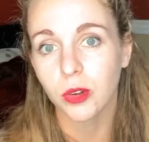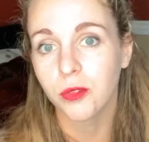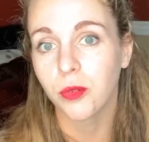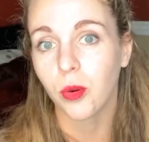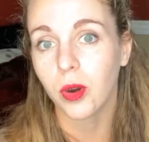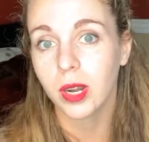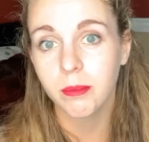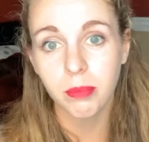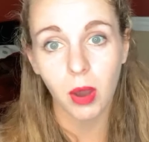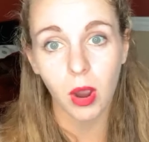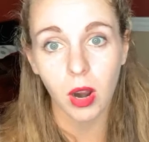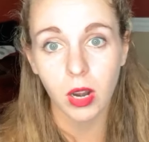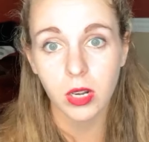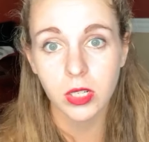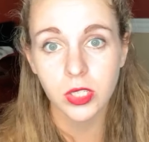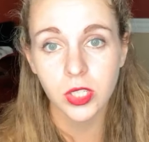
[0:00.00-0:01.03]
for in
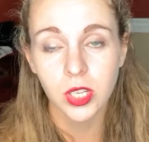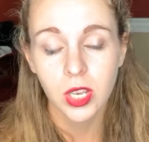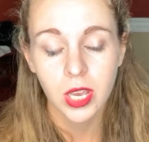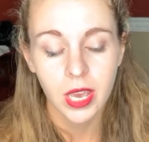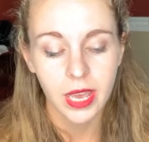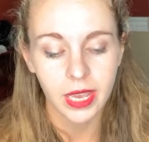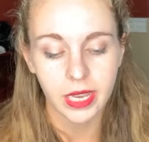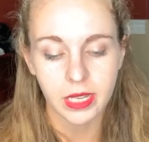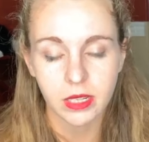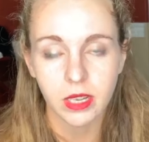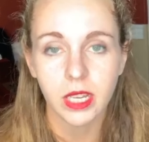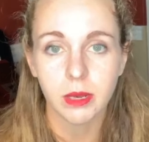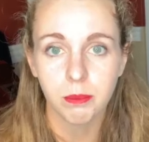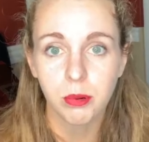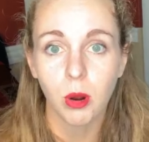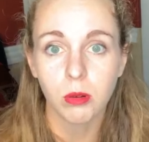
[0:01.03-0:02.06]
bars,
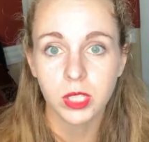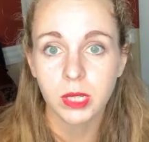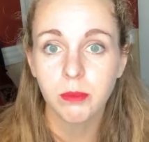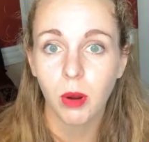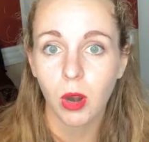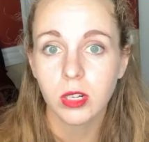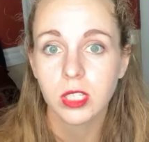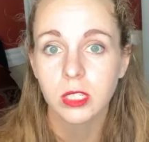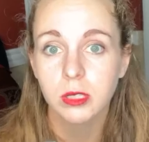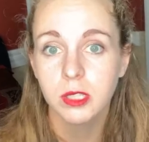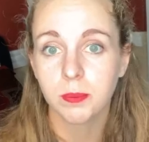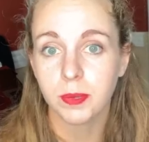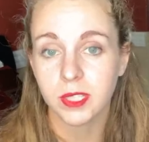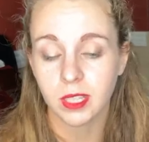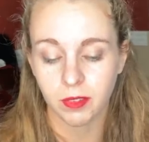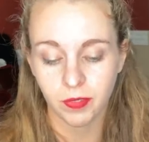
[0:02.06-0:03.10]
in protein bars in
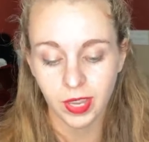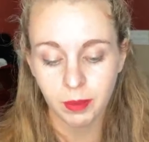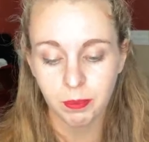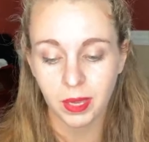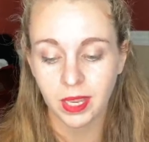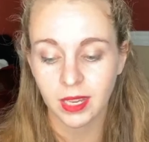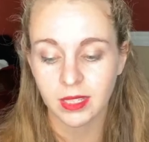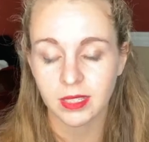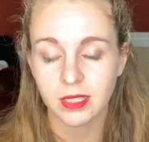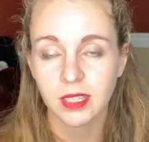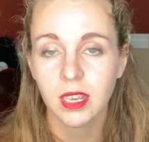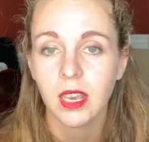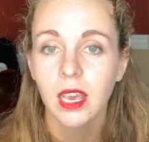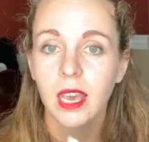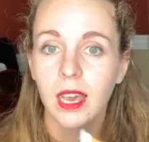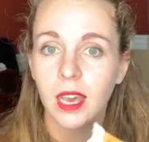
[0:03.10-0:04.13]
specific, because
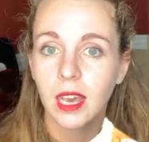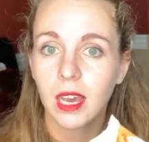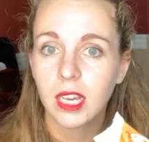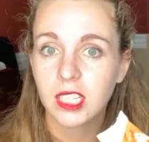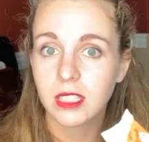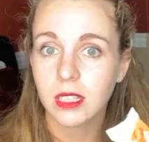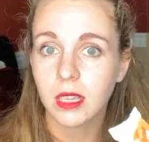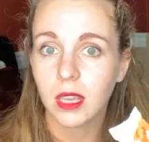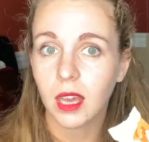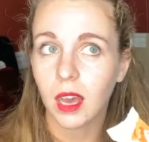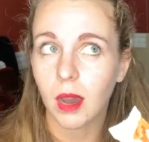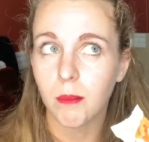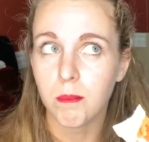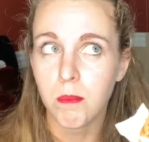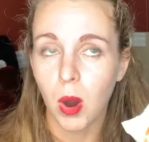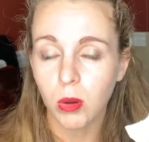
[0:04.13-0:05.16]

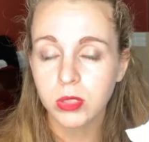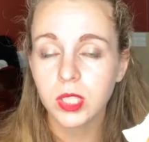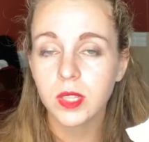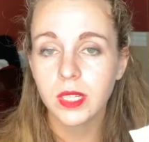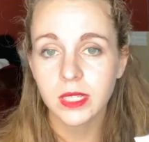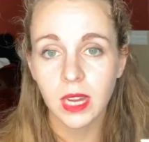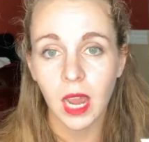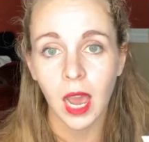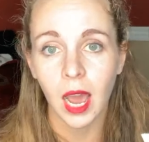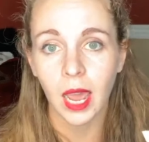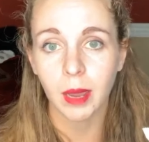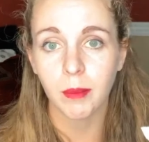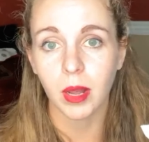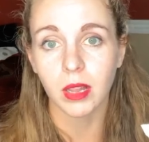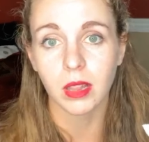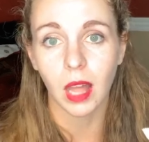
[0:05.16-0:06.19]
most of the time,
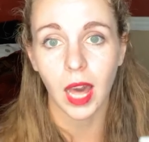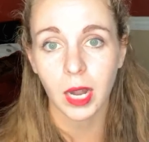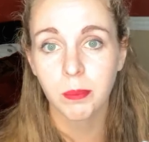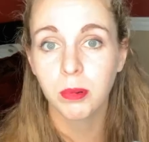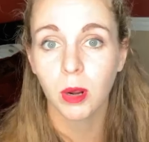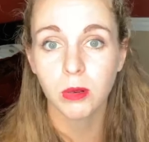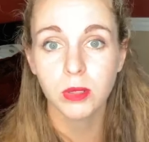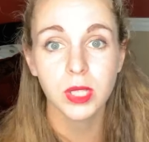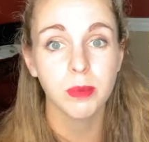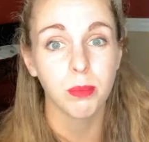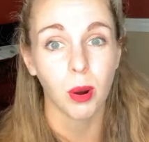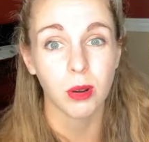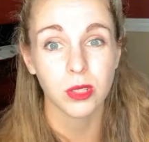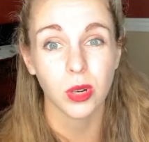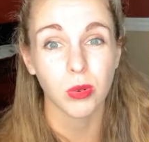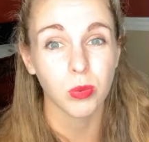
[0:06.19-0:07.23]
a lot of protein
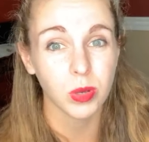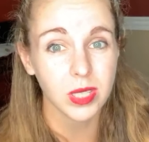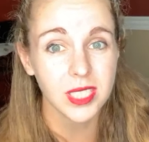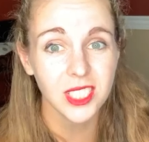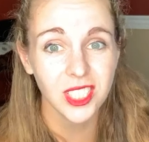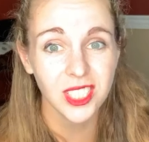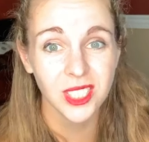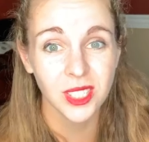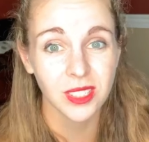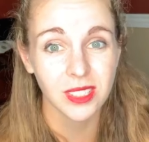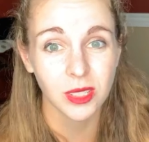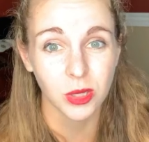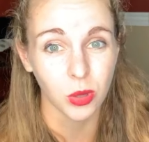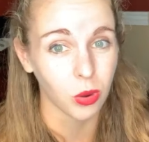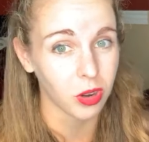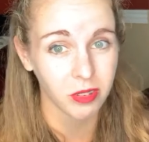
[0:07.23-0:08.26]
bars are really just
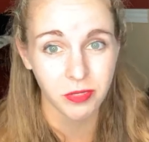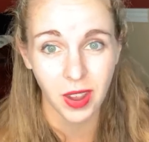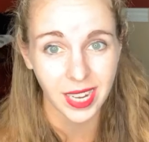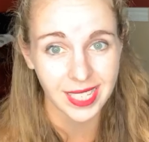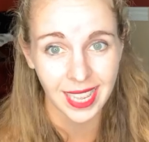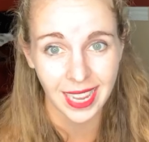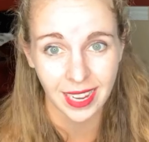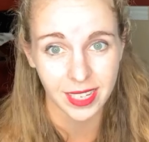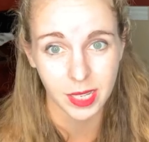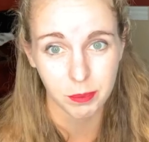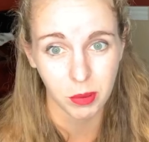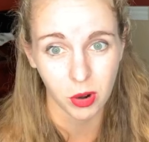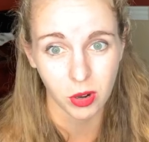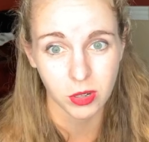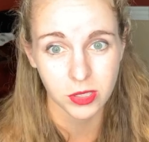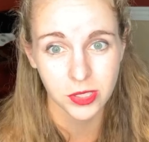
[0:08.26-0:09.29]
glorified candy
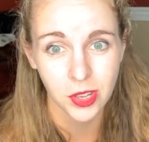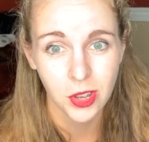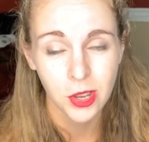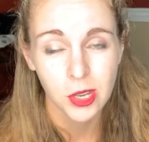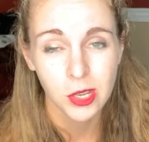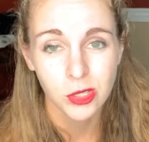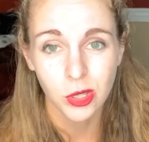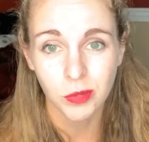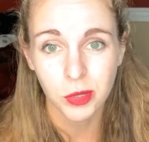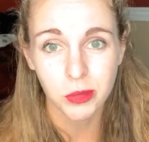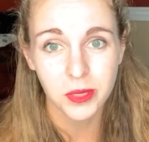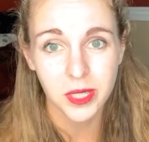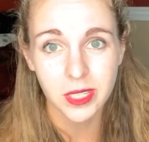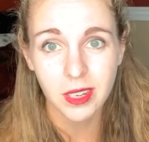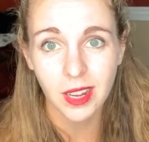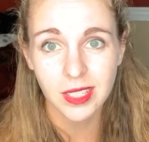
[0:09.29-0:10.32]
bars. So if you
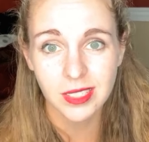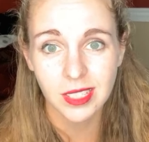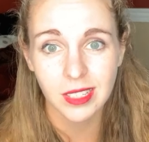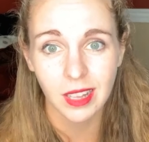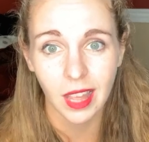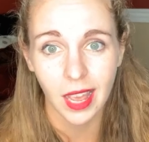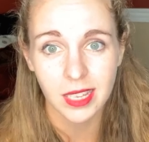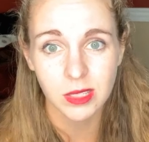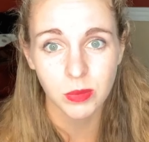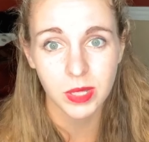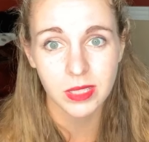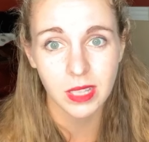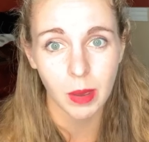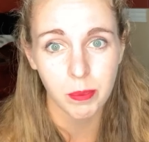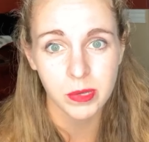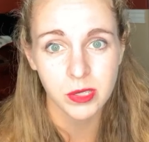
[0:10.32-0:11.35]
did not see last week's
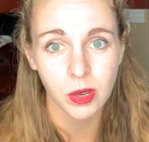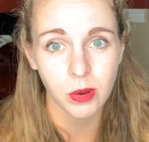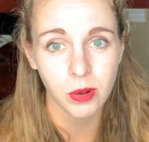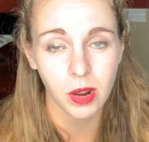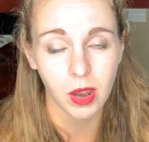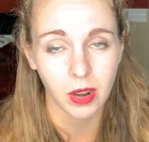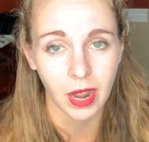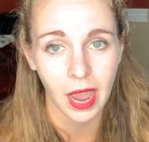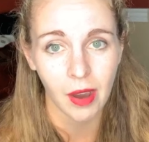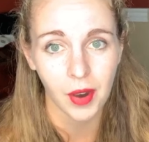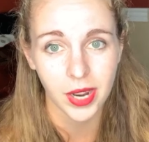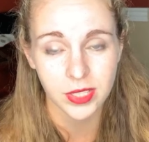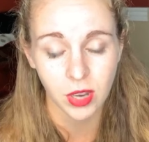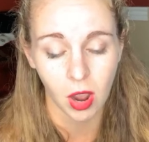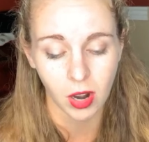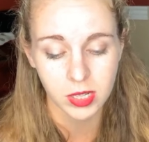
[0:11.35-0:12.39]
episode on how I
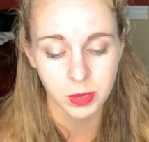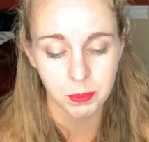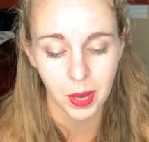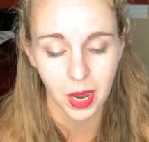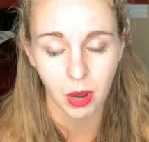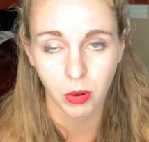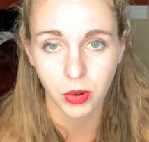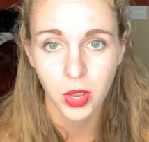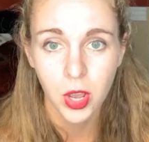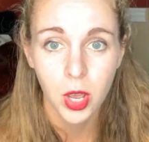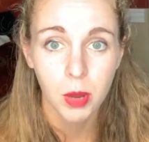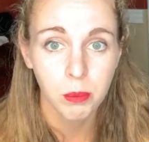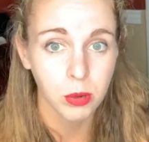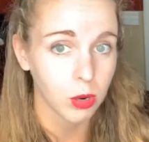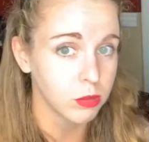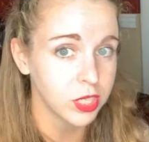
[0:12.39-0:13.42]
talked about
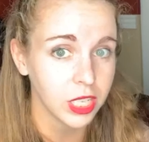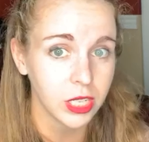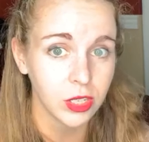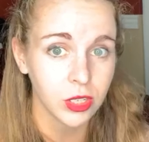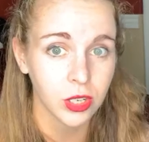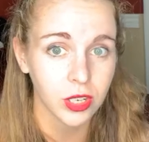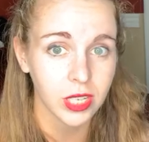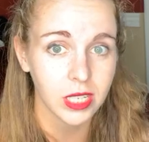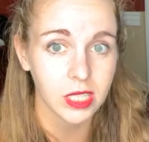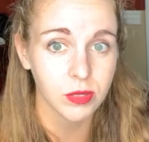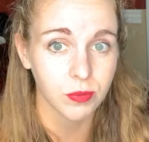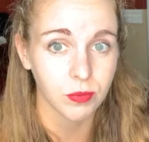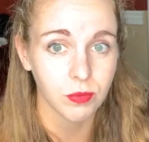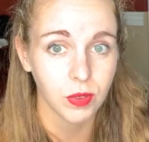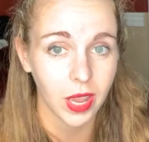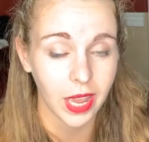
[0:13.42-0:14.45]
protein cookies
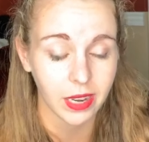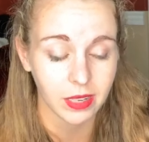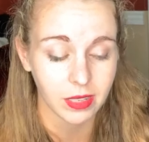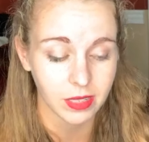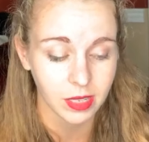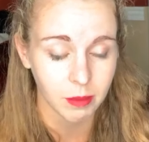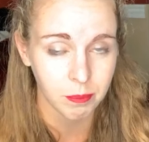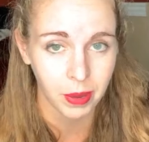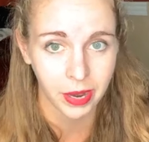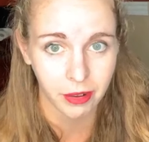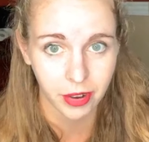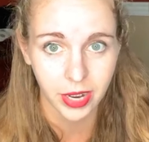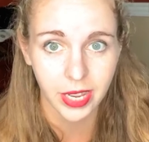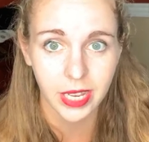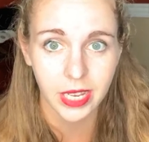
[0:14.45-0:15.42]
and comparing